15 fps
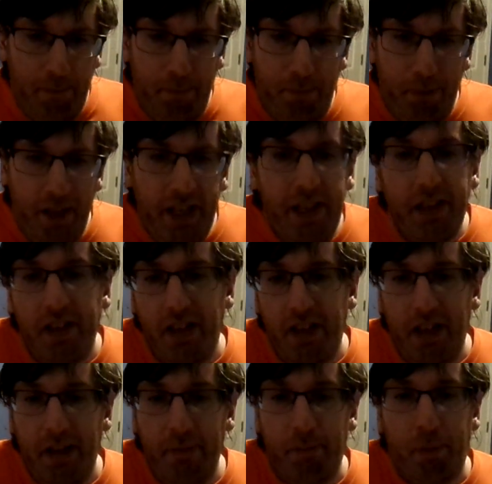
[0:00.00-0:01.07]
being
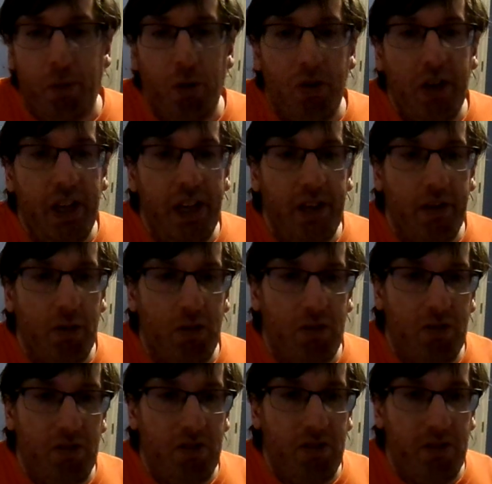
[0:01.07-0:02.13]
an employee
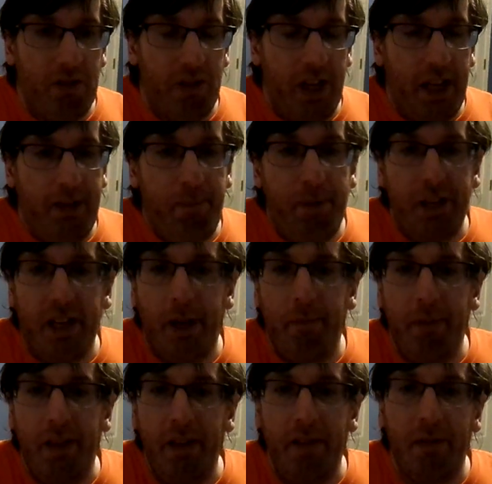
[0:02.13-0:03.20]
and
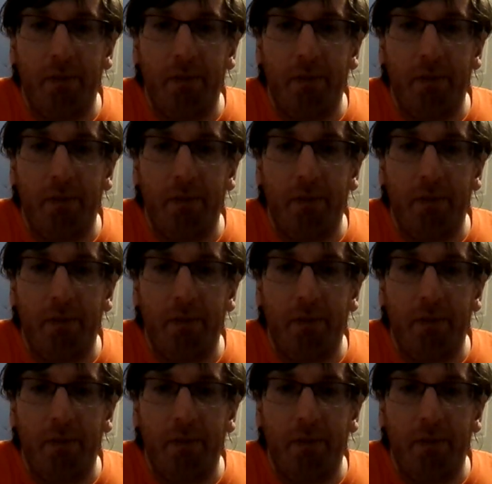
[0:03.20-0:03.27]
becoming